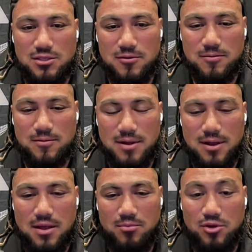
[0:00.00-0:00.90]
So uh,
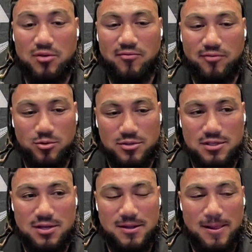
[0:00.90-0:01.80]
I'm looking forward
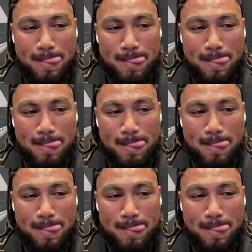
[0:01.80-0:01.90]
to